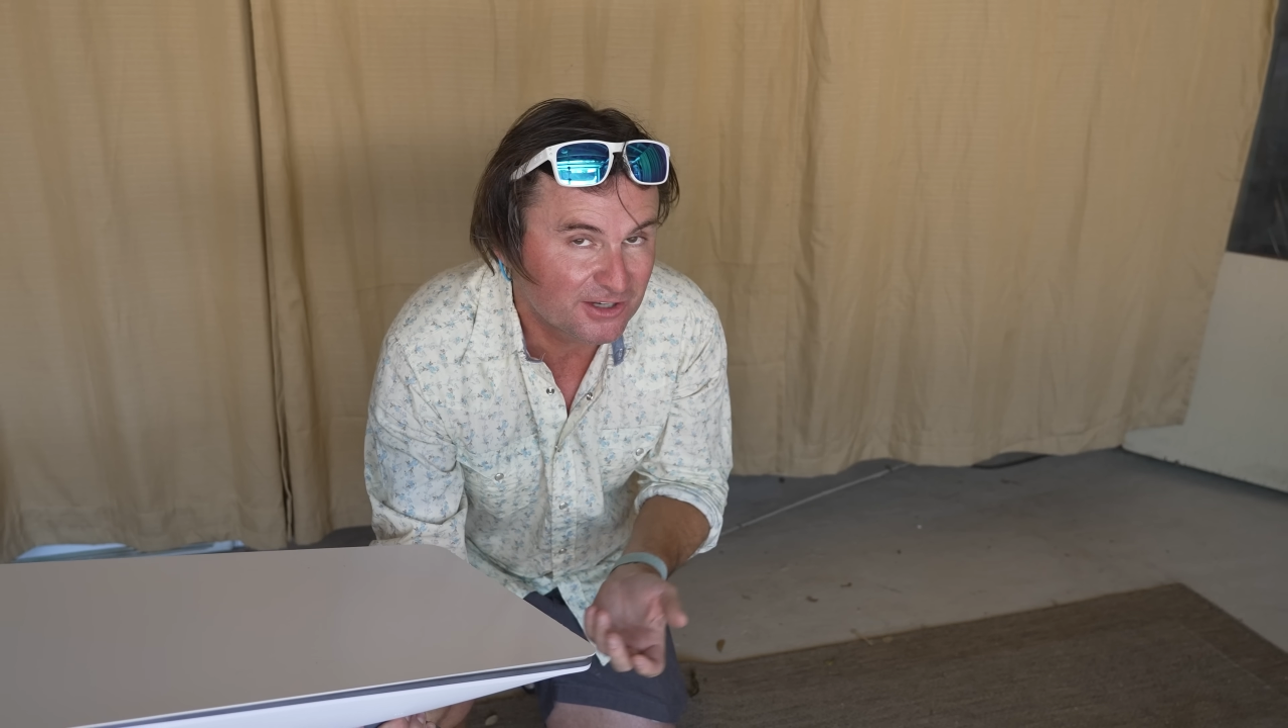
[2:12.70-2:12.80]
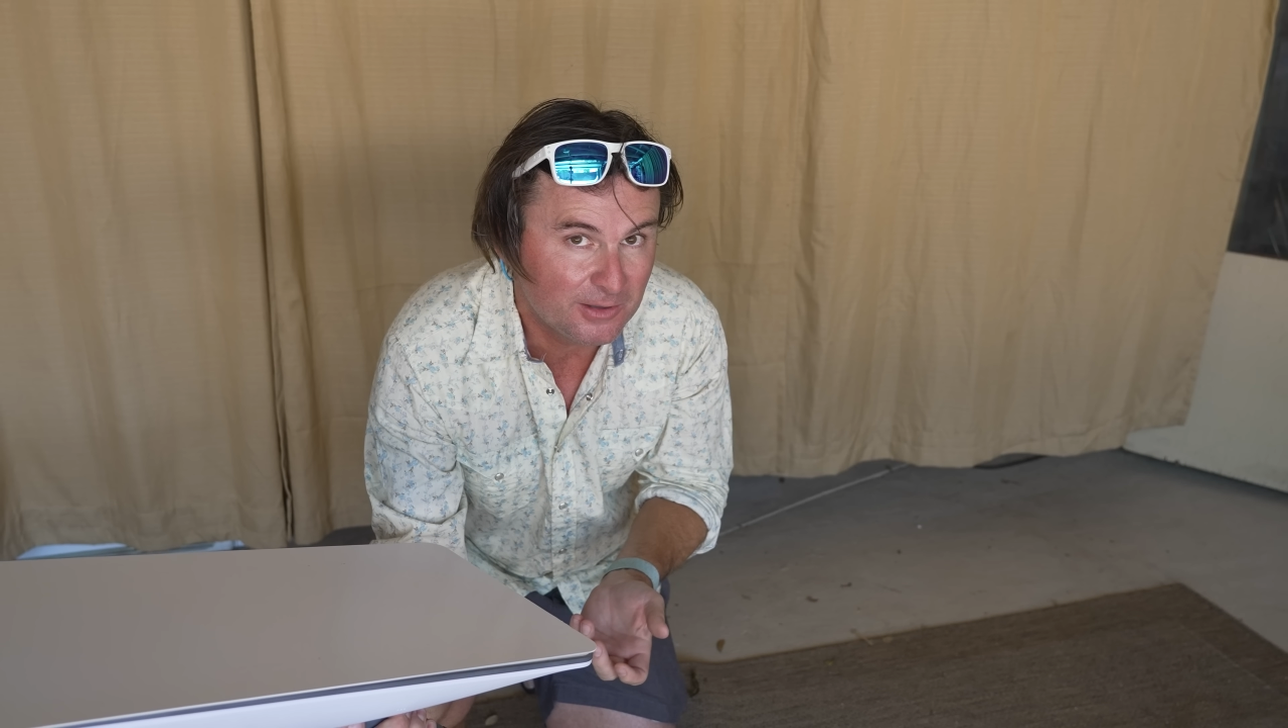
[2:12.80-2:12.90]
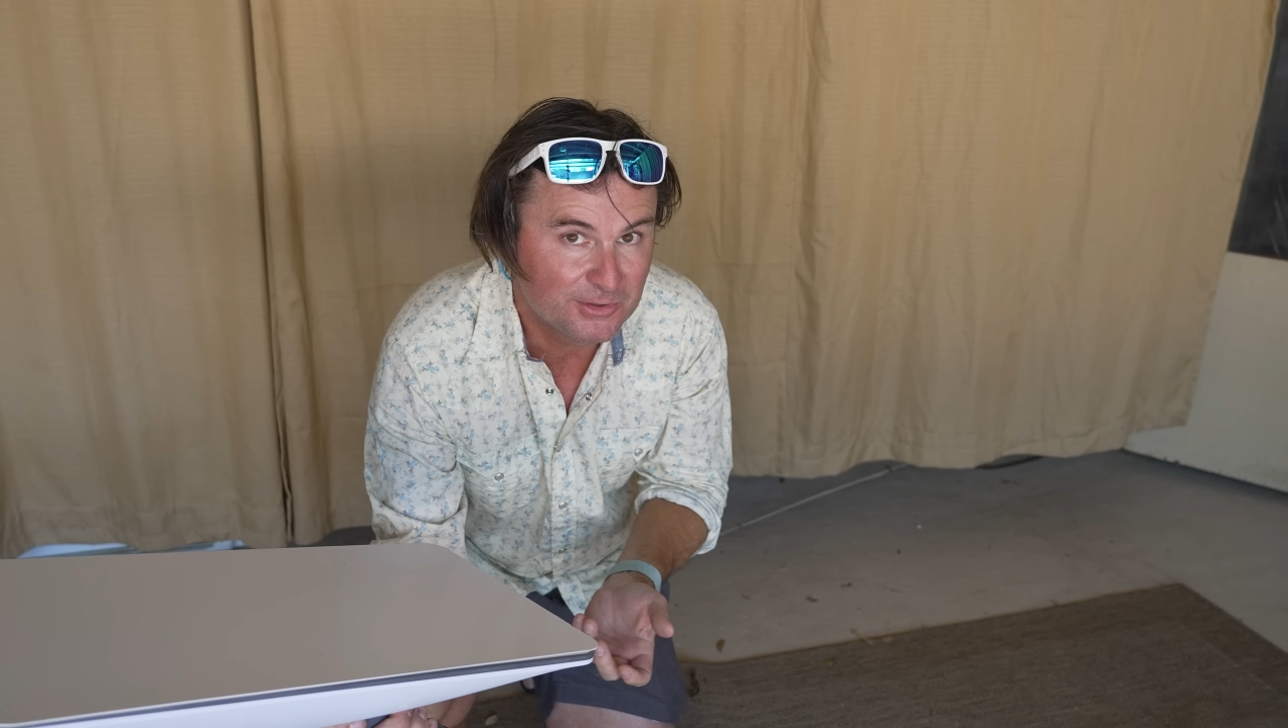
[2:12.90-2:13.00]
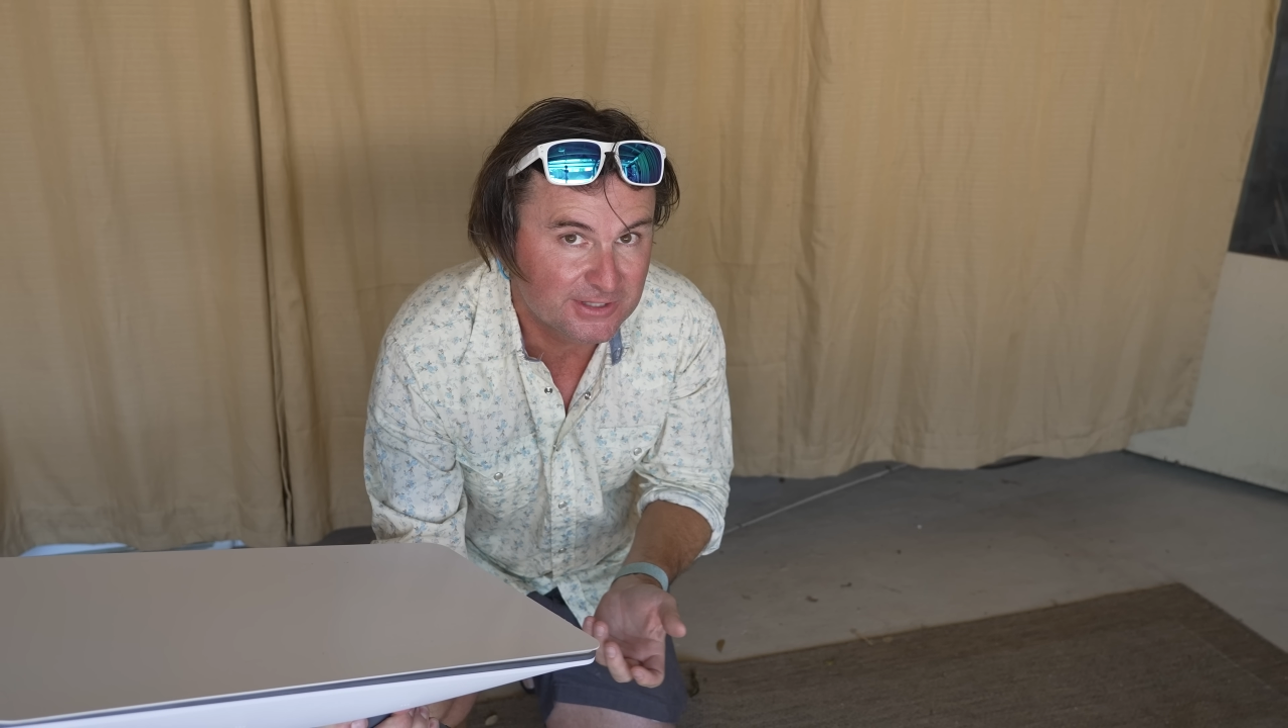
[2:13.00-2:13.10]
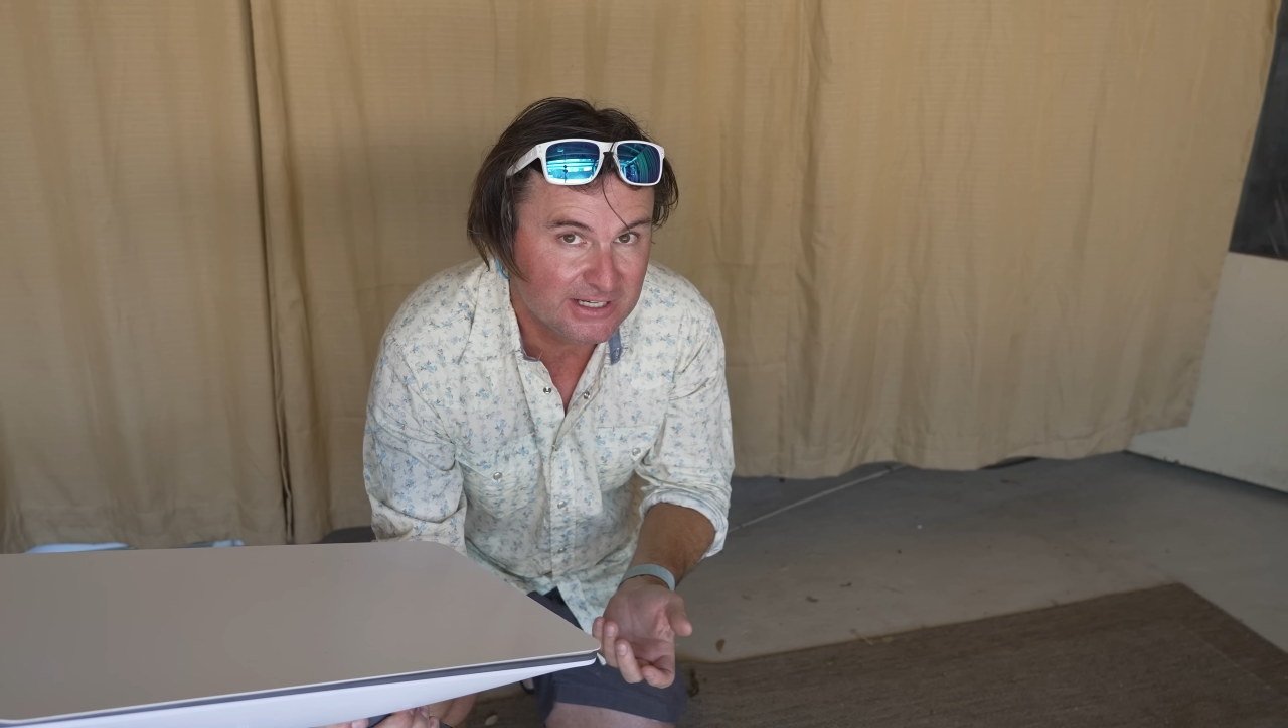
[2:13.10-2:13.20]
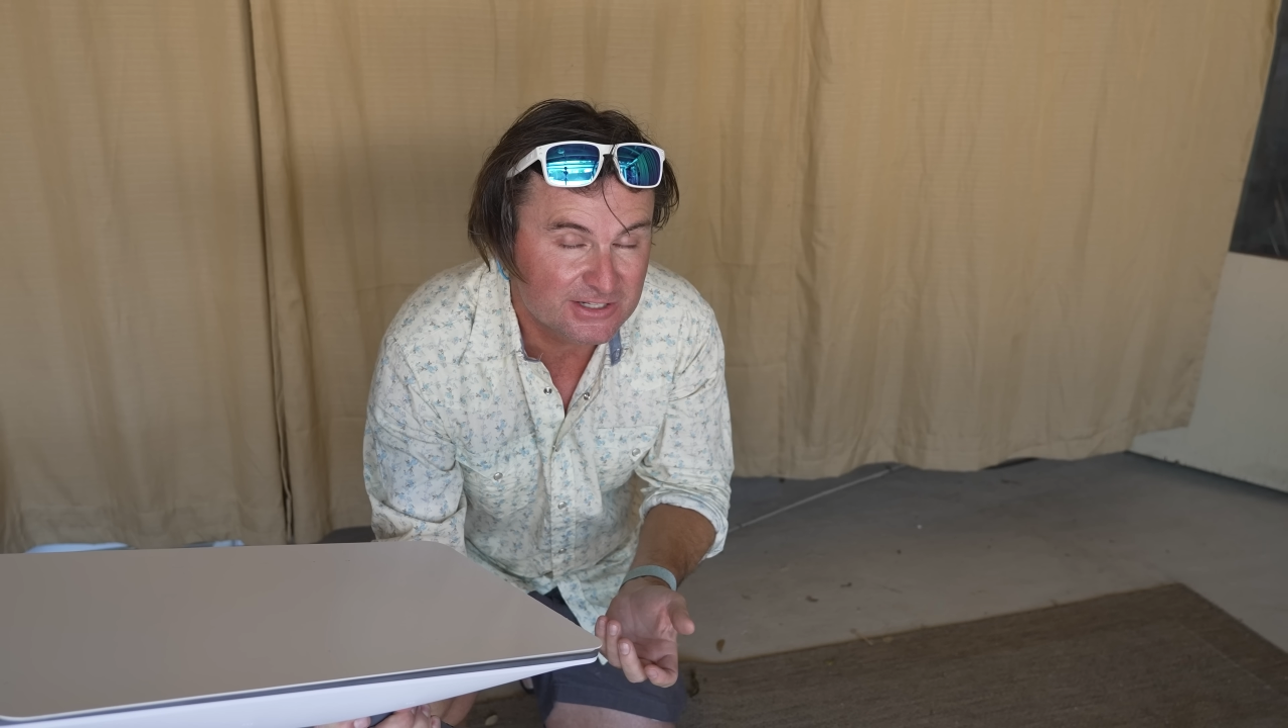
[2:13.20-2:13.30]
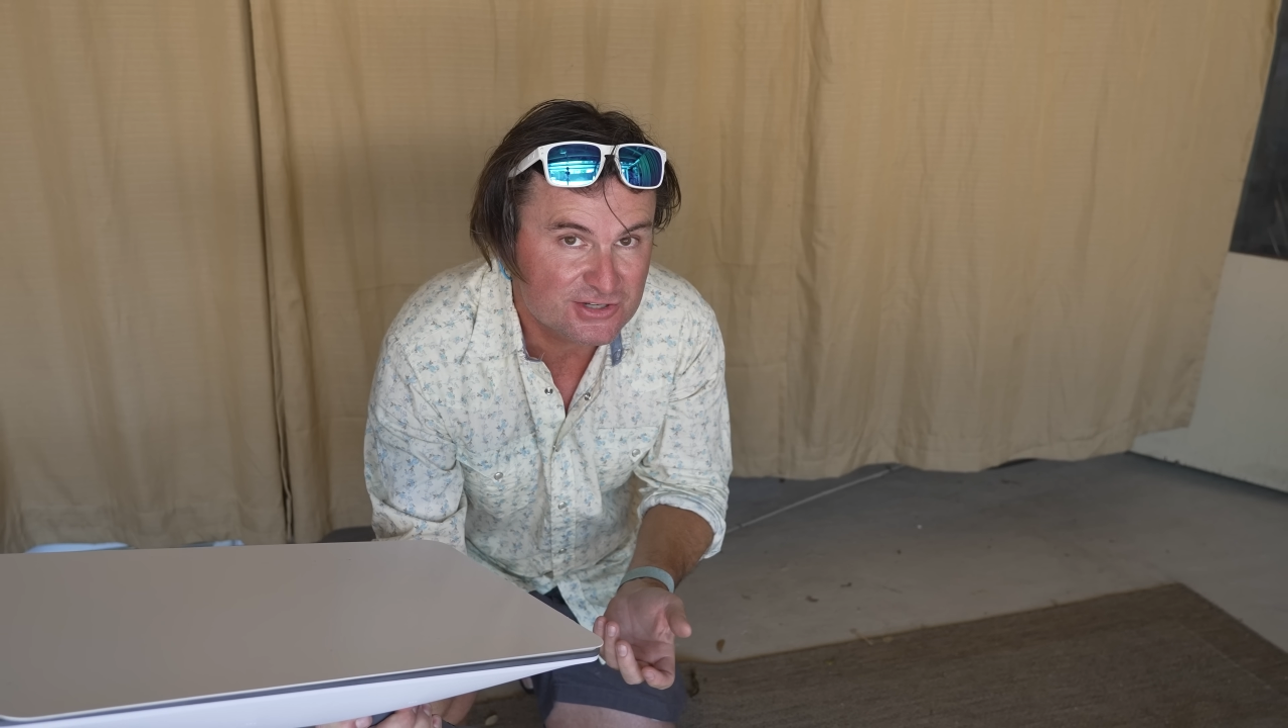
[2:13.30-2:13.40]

come with any